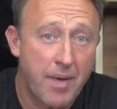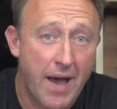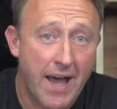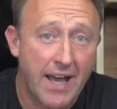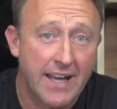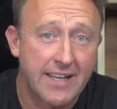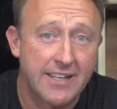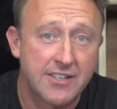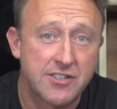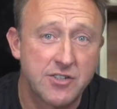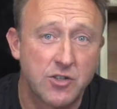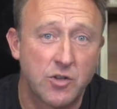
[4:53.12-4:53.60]

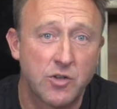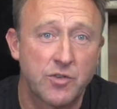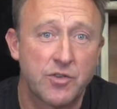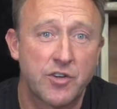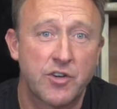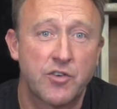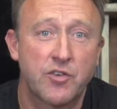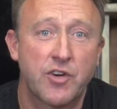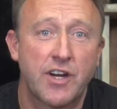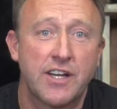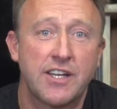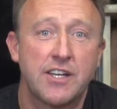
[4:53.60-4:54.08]
bad at all
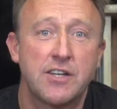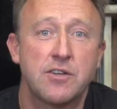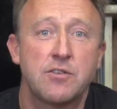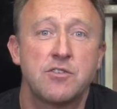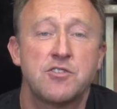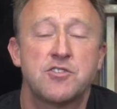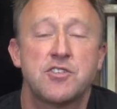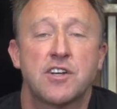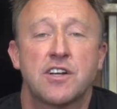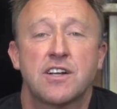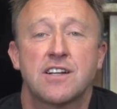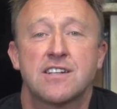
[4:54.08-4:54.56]
for a rider
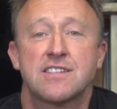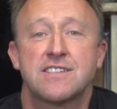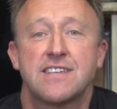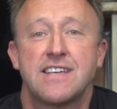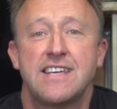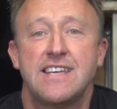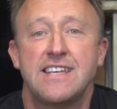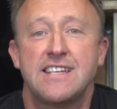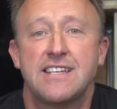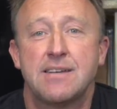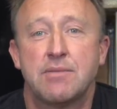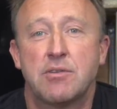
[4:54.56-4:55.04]
who juggles
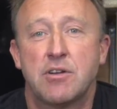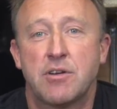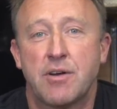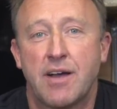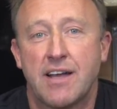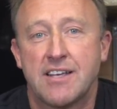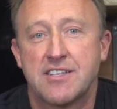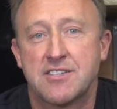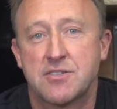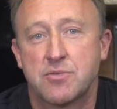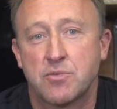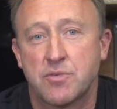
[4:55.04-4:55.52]

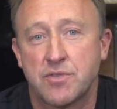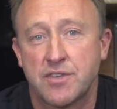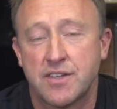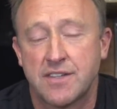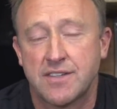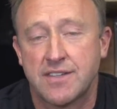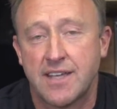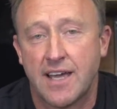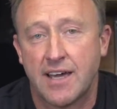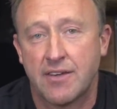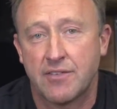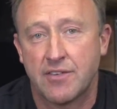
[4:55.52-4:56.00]
EWS with
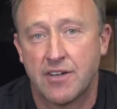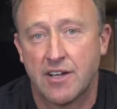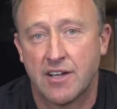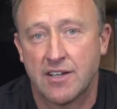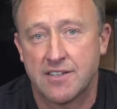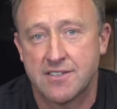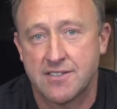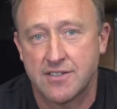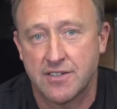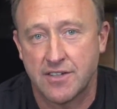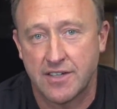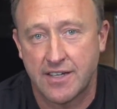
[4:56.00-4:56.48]
the
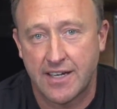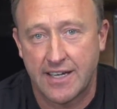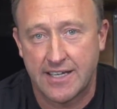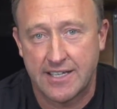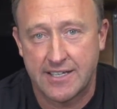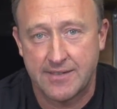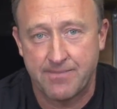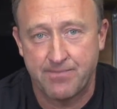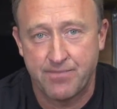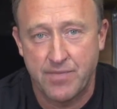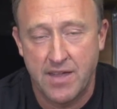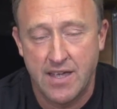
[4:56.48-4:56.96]
downhill
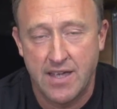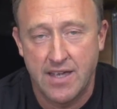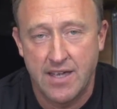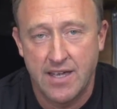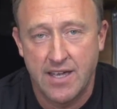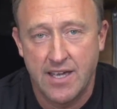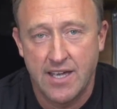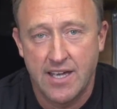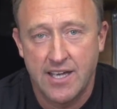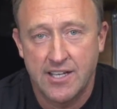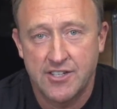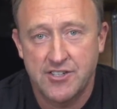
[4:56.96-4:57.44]
circuit.
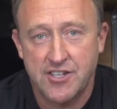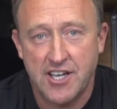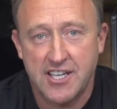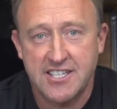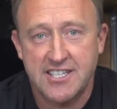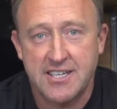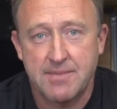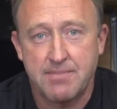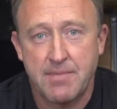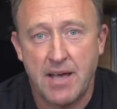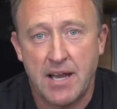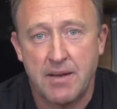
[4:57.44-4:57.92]

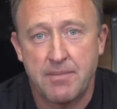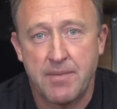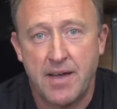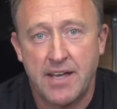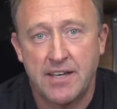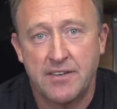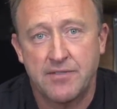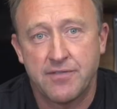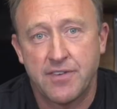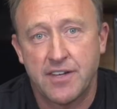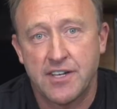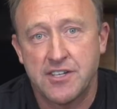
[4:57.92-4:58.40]
Jesse
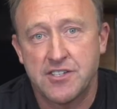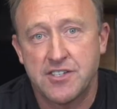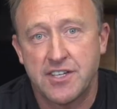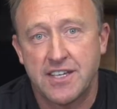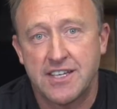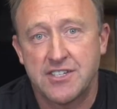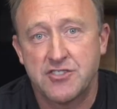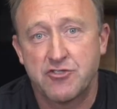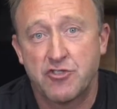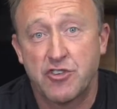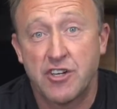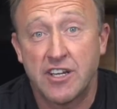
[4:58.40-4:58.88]
Melamed
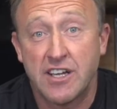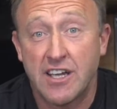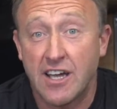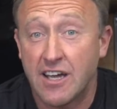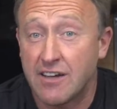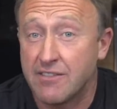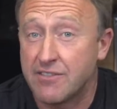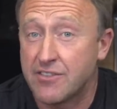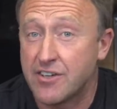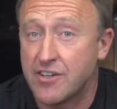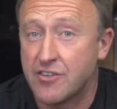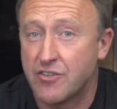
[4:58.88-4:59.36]
finishing his
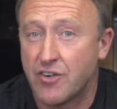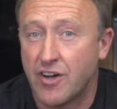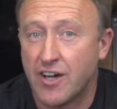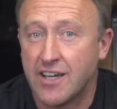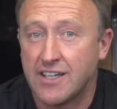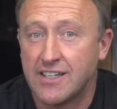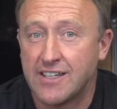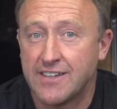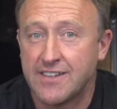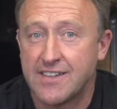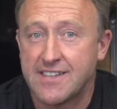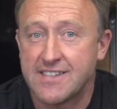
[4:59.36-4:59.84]
recovery
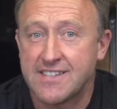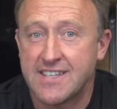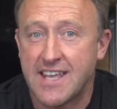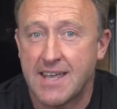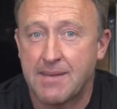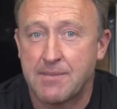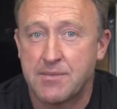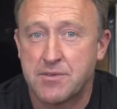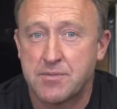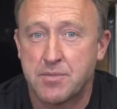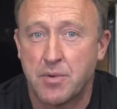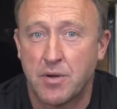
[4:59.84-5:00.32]
ride in the
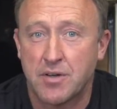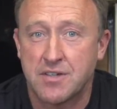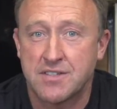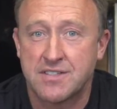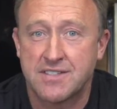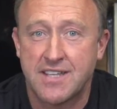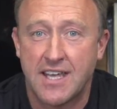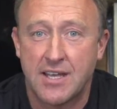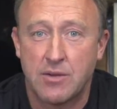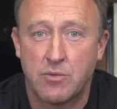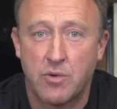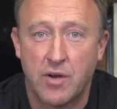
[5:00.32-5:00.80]
same spot
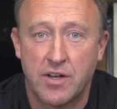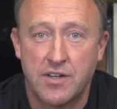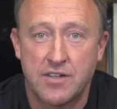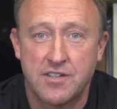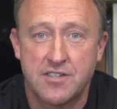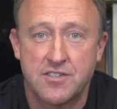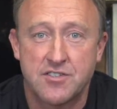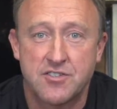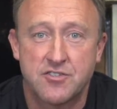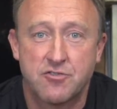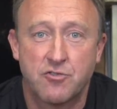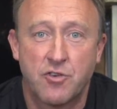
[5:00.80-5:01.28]
as day
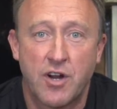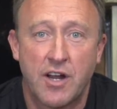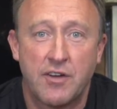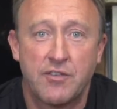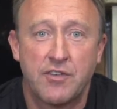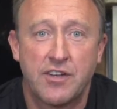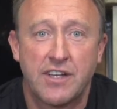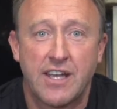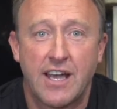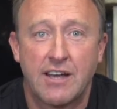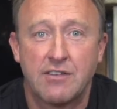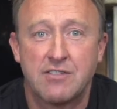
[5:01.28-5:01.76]
one,
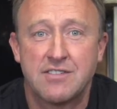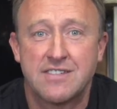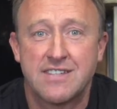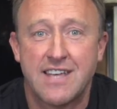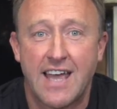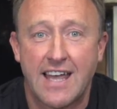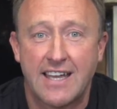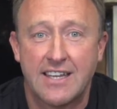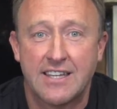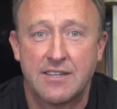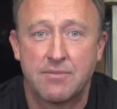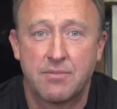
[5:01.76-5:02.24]
rounding out
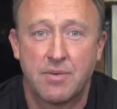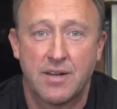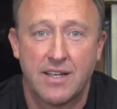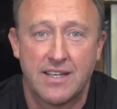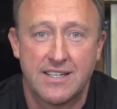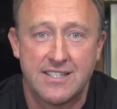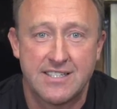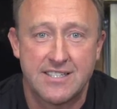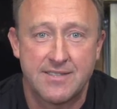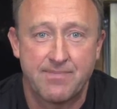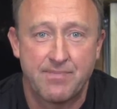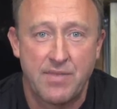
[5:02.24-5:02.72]
10th
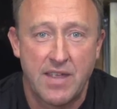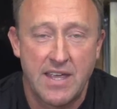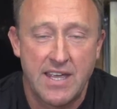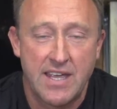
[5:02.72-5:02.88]
place.